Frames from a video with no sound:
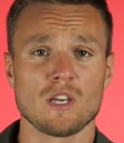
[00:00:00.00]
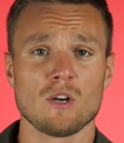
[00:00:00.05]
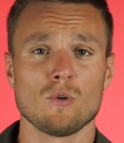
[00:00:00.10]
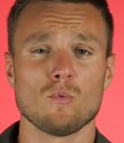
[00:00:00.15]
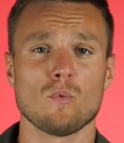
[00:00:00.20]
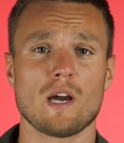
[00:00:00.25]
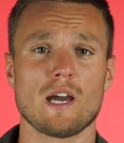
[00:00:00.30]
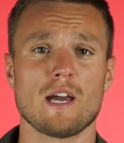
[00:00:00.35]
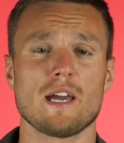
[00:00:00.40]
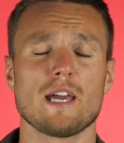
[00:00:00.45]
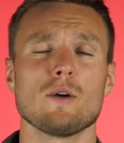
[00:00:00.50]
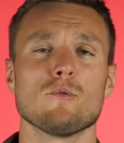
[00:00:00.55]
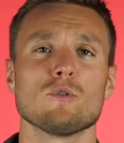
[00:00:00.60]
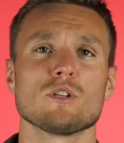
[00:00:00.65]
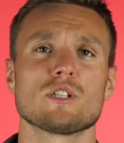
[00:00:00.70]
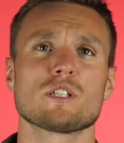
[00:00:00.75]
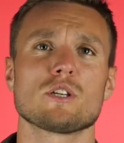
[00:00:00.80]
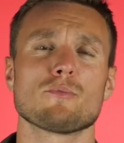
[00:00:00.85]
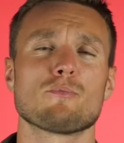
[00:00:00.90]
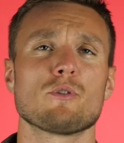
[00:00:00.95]
where it
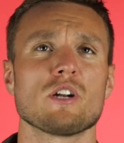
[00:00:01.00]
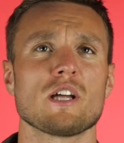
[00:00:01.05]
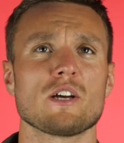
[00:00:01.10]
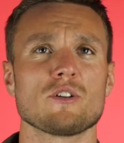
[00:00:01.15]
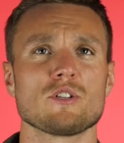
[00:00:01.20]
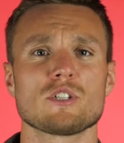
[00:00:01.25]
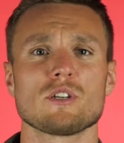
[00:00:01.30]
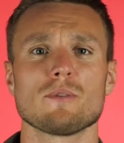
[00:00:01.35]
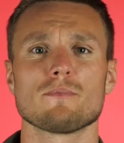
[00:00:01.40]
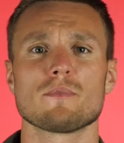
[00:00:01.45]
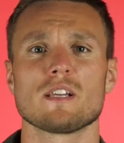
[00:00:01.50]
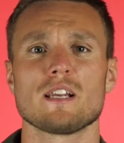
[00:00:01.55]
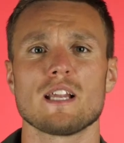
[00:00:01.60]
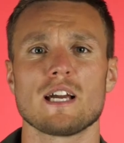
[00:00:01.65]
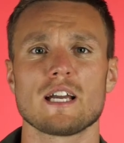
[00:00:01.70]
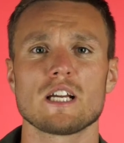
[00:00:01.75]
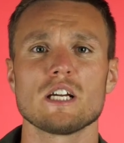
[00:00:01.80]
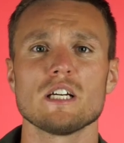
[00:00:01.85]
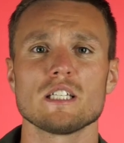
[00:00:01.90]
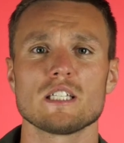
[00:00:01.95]
was pronounced something
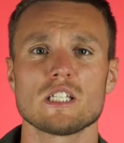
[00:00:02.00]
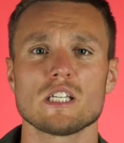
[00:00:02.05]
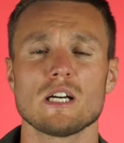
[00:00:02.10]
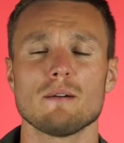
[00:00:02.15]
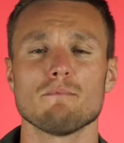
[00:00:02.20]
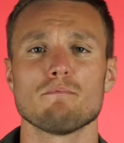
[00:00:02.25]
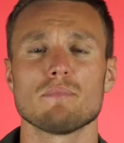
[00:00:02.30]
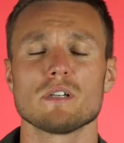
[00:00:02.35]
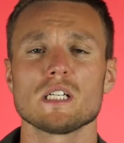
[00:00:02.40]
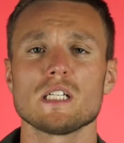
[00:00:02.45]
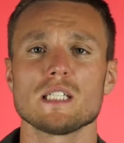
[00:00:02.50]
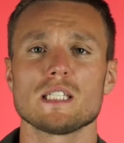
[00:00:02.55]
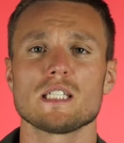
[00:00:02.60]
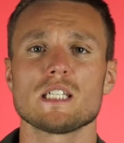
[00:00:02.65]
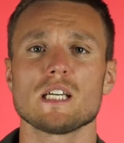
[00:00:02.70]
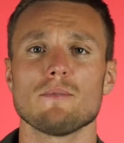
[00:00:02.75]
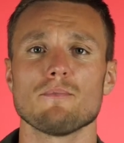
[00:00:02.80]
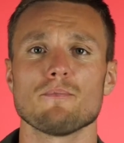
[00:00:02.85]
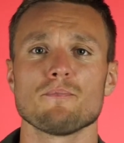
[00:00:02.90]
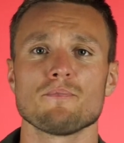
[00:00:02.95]
like ketchup,
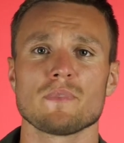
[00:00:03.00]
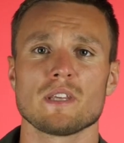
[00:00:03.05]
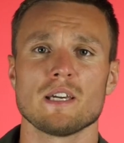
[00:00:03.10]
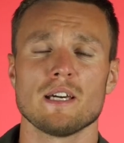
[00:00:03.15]
ketchup,